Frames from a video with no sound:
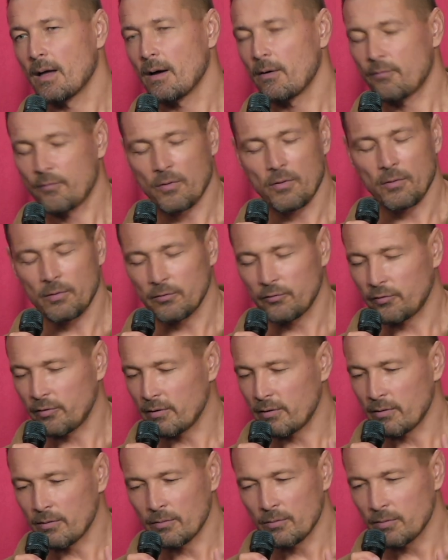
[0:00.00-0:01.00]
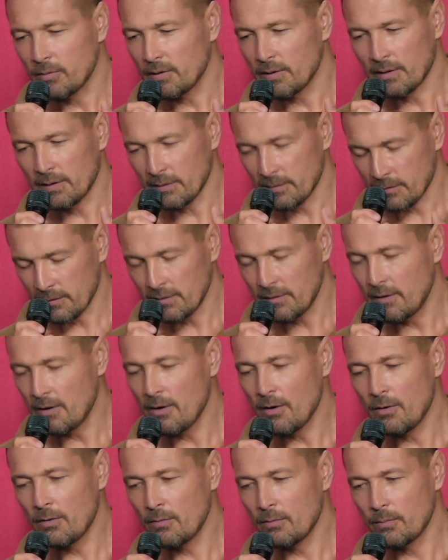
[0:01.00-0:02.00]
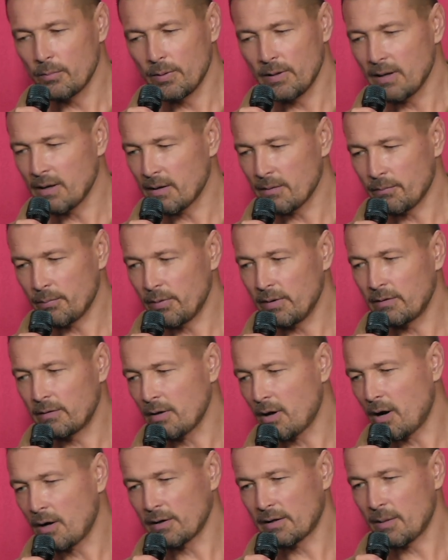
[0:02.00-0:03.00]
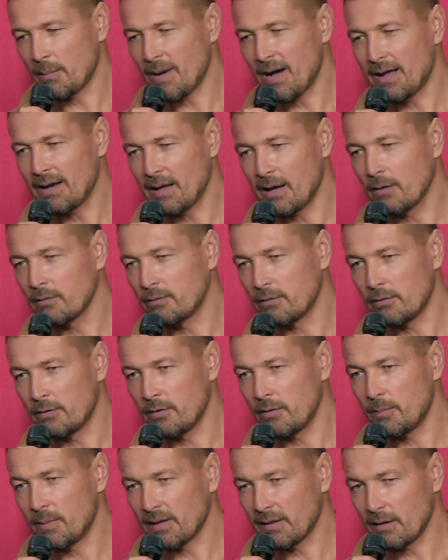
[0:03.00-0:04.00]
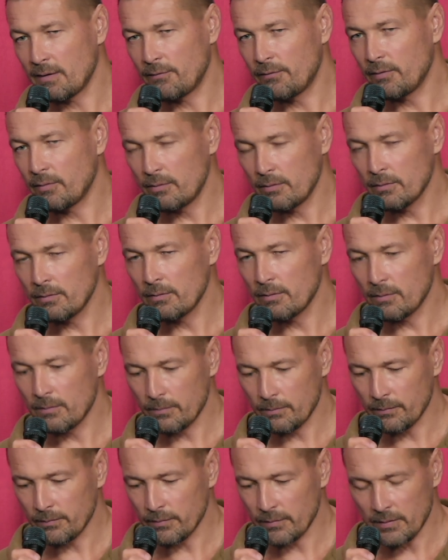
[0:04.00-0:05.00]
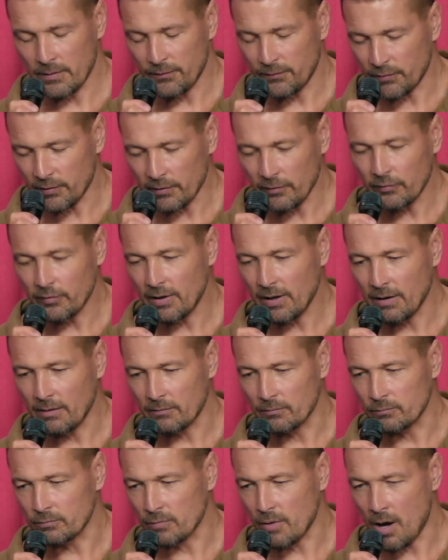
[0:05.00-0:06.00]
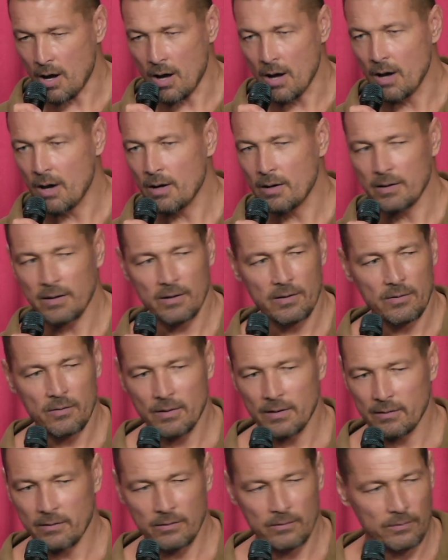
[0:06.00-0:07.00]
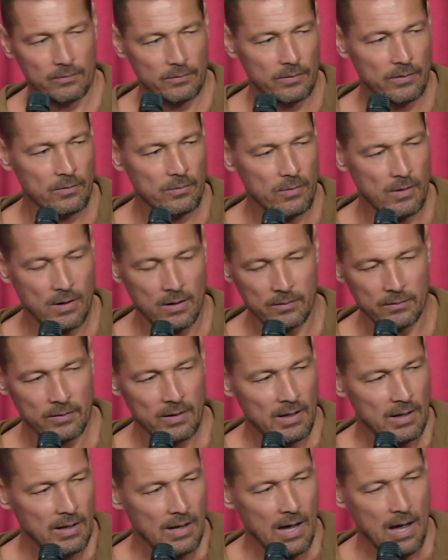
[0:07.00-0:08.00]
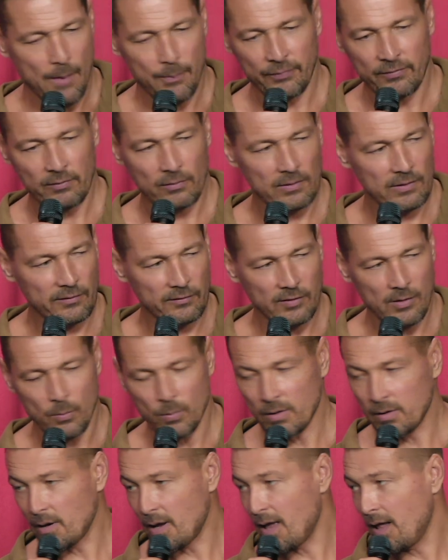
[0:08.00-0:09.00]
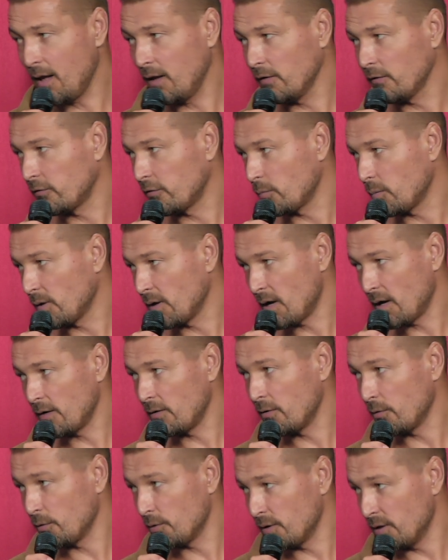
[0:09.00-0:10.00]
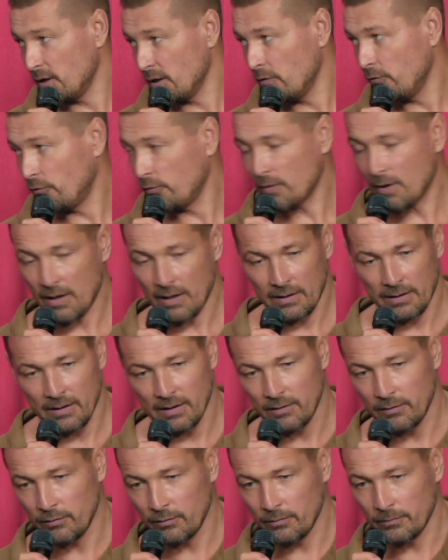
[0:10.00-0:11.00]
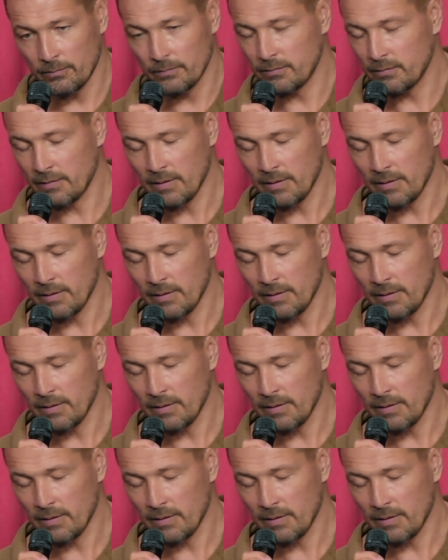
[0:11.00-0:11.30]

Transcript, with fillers: of course you know uh, you know we we talked about it how to do it but if you do the first take wrong you know and you you are absolutely somewhere else when i don't need you i need you